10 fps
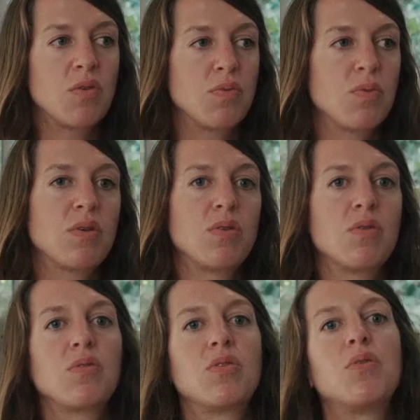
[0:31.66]

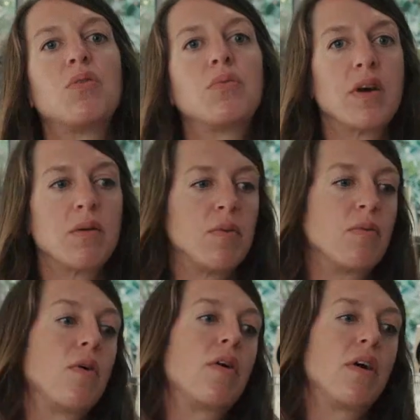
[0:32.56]
through the whole
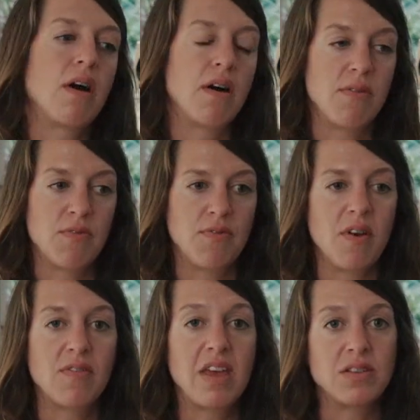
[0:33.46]
rigmarole
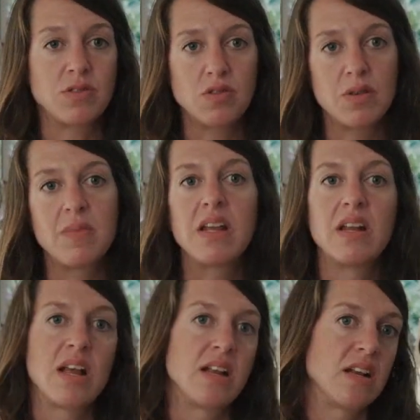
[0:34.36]
of cancer
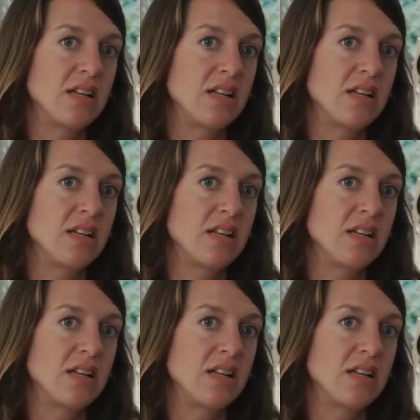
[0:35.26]
treatment and